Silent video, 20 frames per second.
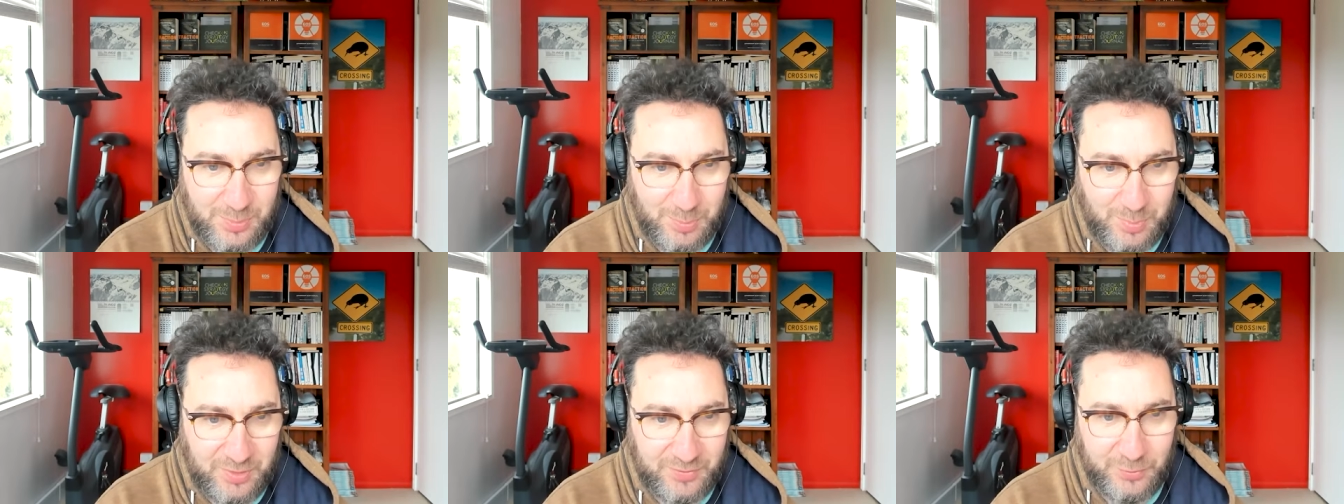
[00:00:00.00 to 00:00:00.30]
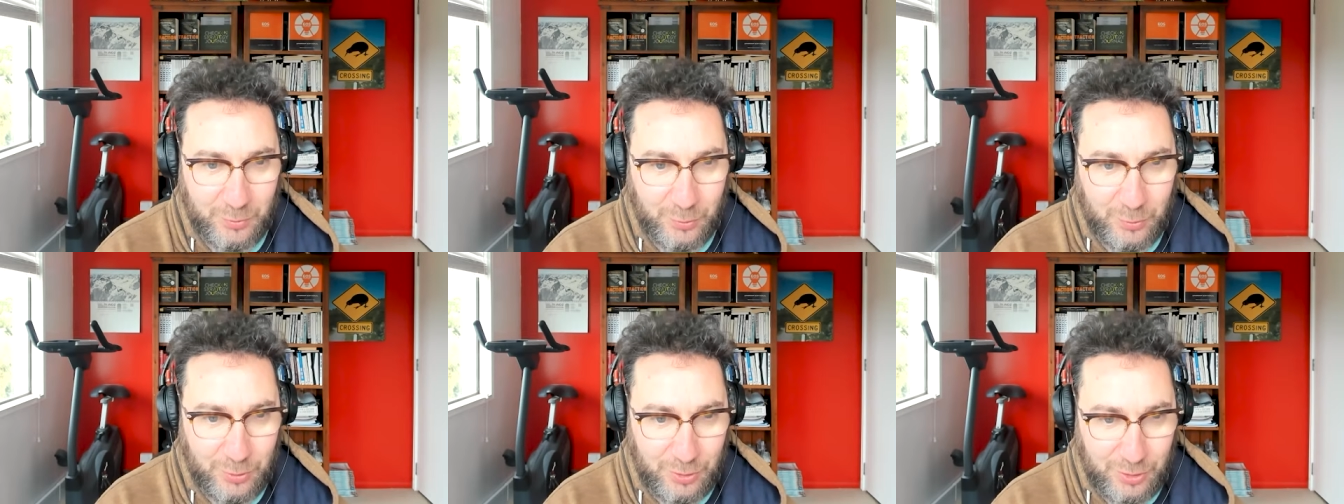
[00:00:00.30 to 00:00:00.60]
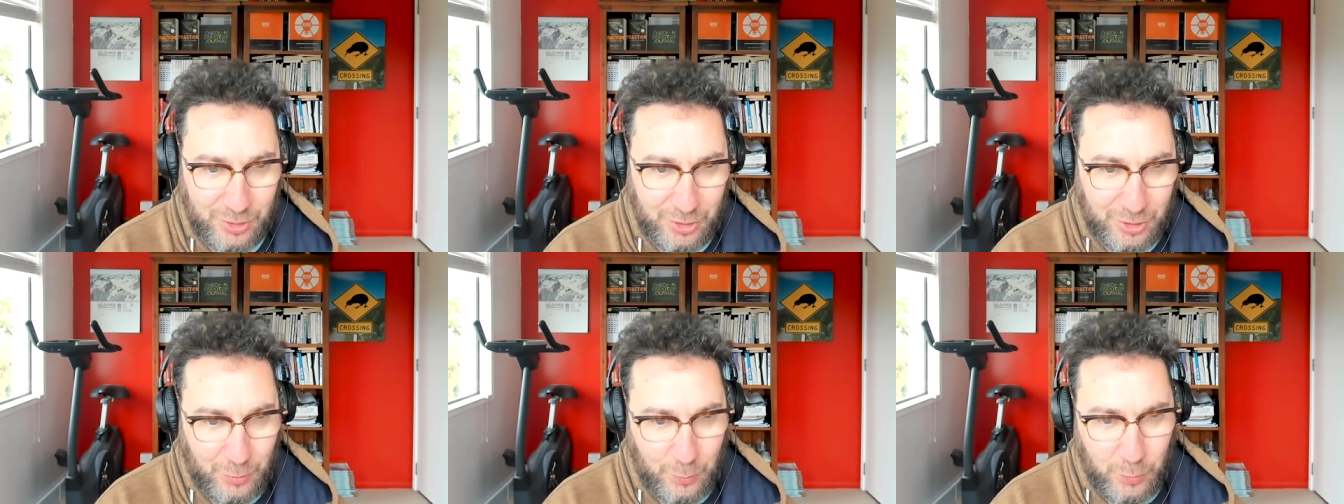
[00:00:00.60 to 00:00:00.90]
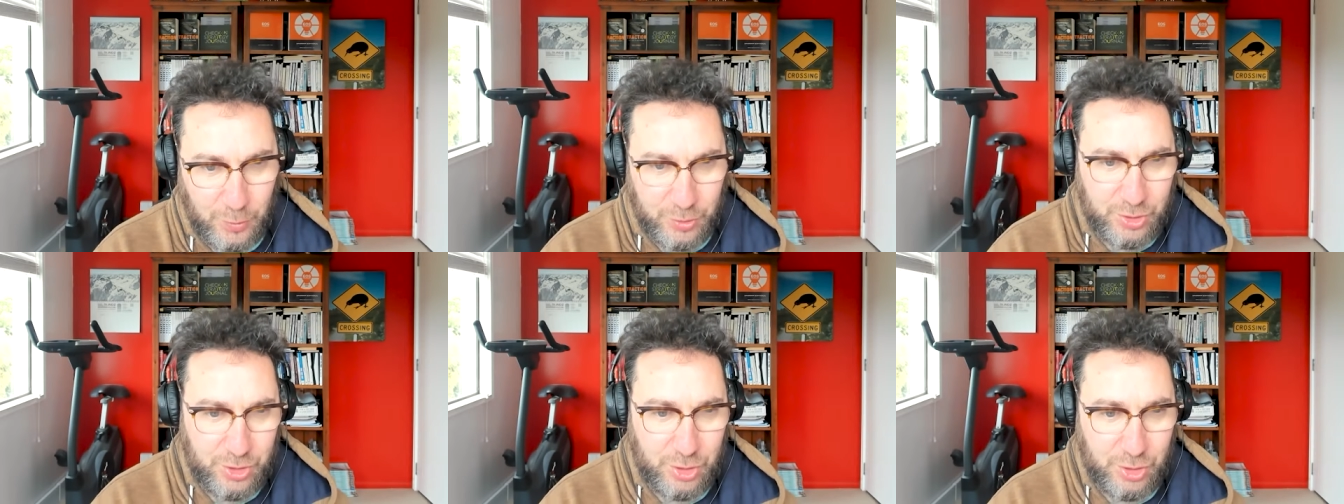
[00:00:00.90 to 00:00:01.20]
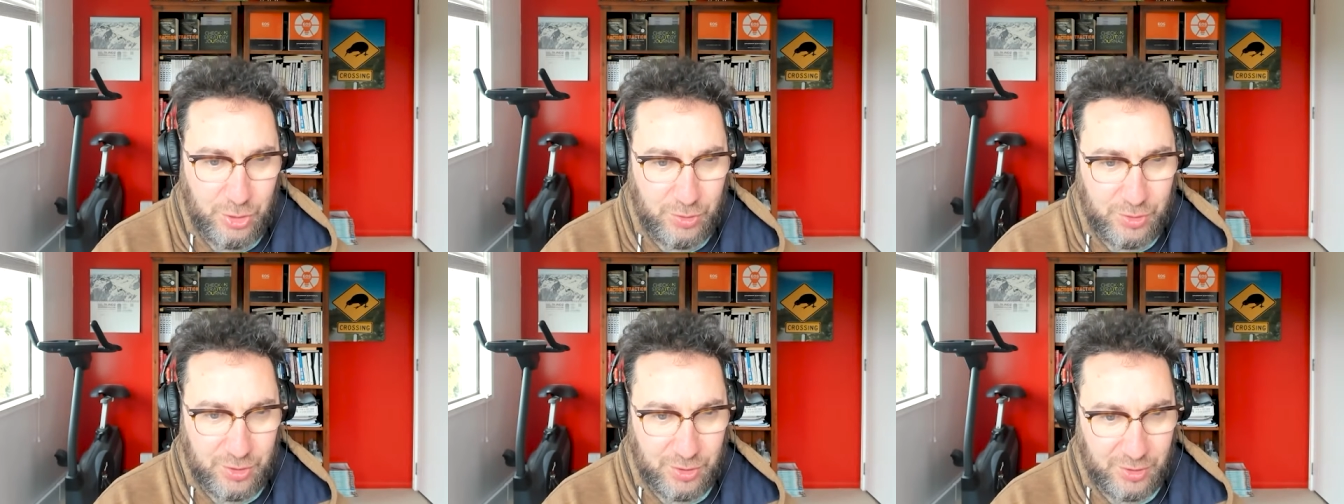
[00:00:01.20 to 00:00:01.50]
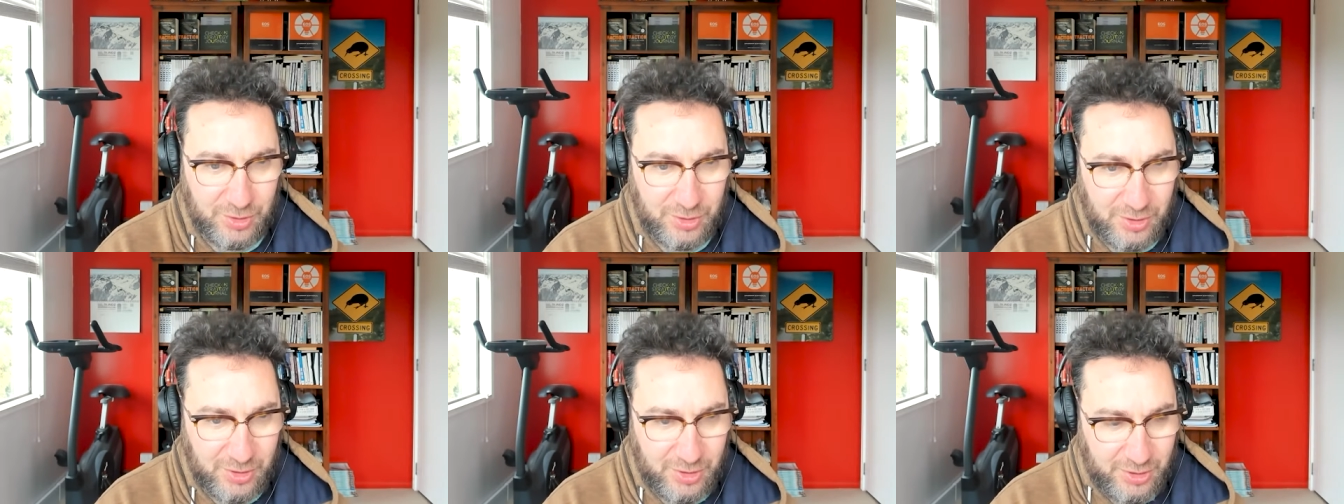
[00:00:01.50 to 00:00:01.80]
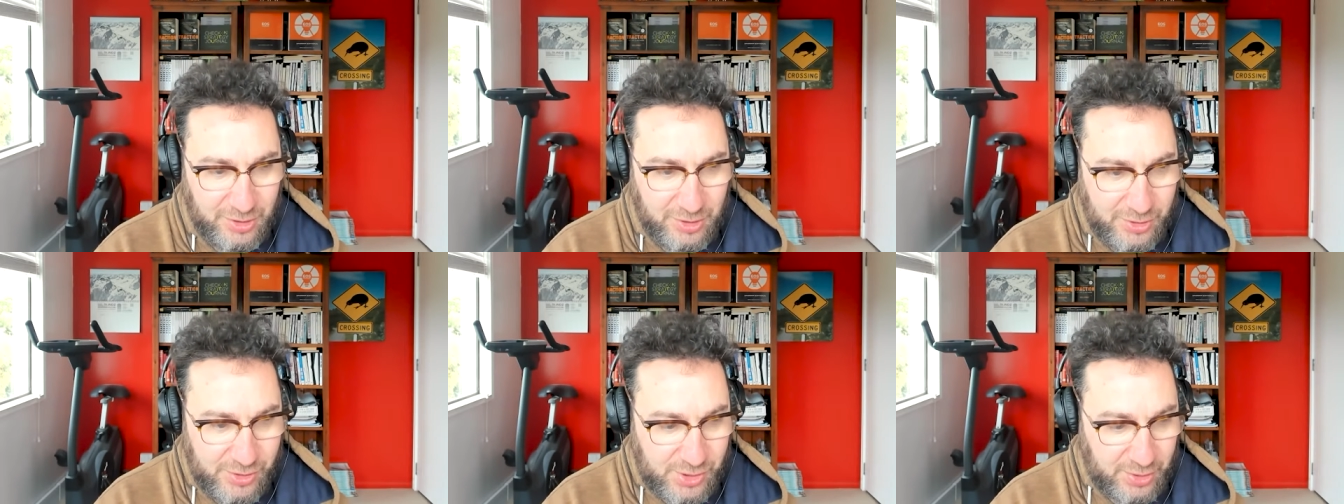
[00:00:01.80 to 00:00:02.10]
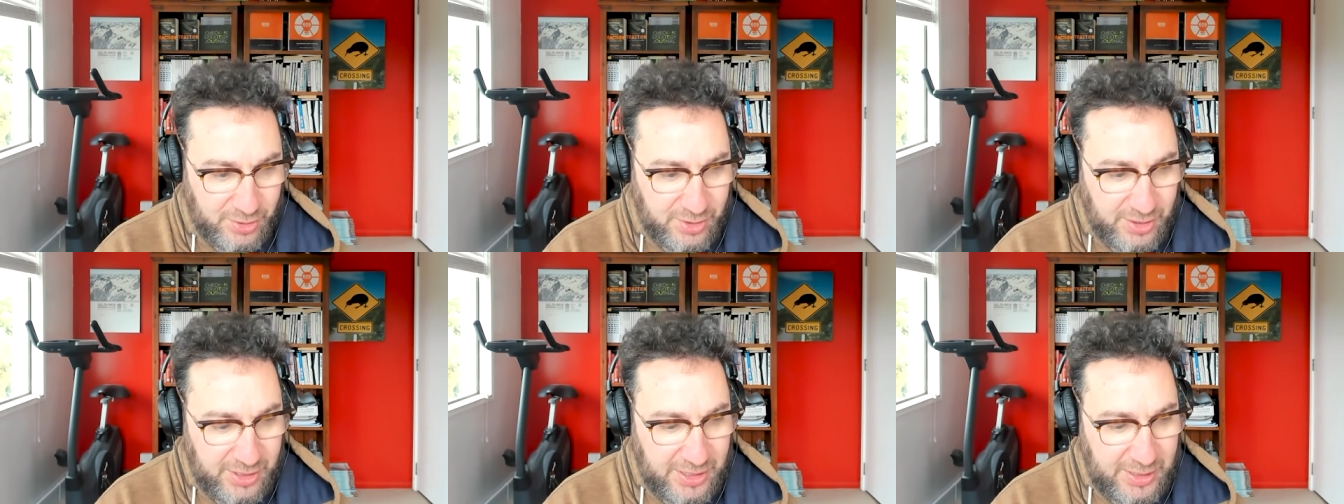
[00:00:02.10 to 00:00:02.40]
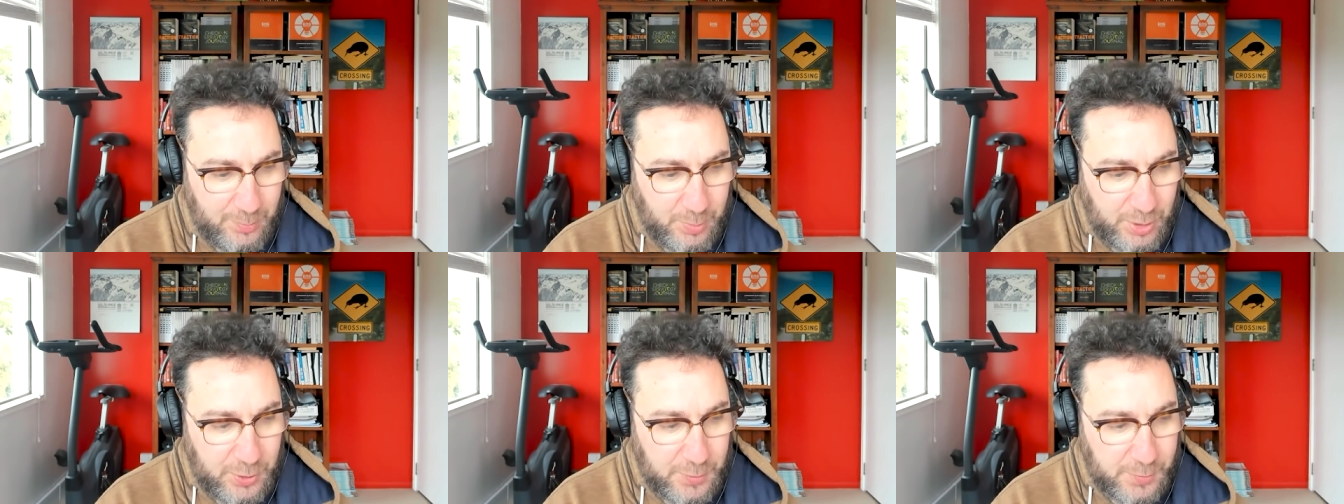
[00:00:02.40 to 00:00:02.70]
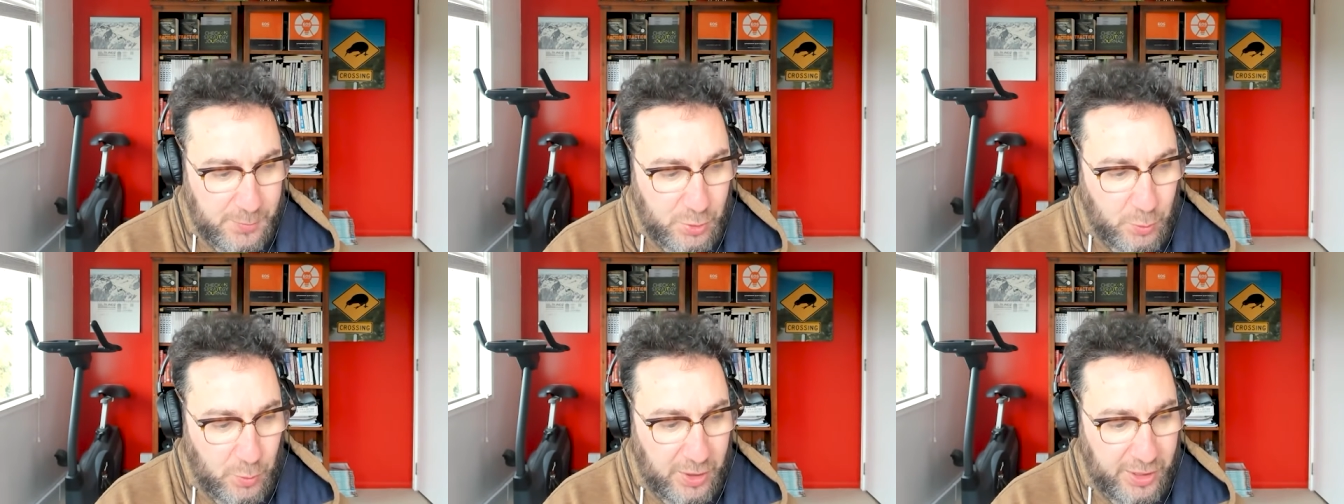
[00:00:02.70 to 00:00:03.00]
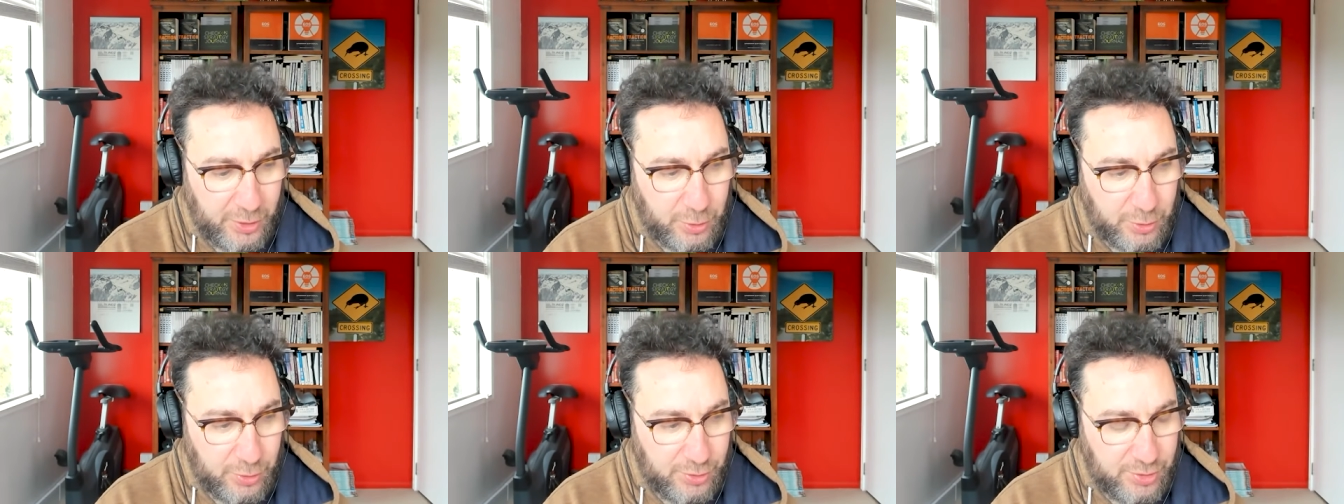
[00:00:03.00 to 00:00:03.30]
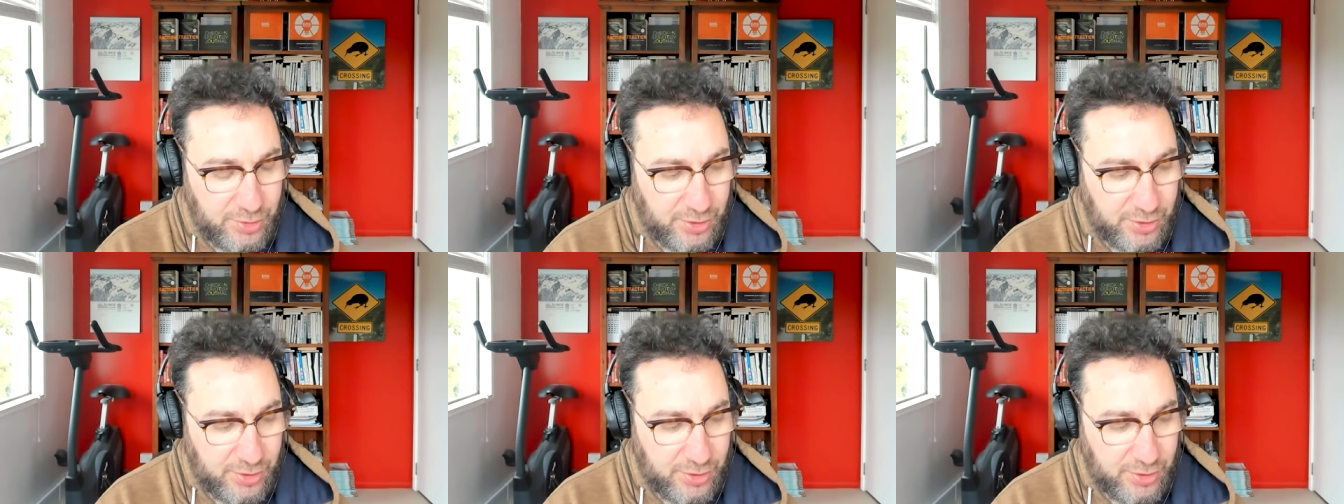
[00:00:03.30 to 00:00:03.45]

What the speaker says: before, what did you do?" So I think it becomes quite a good,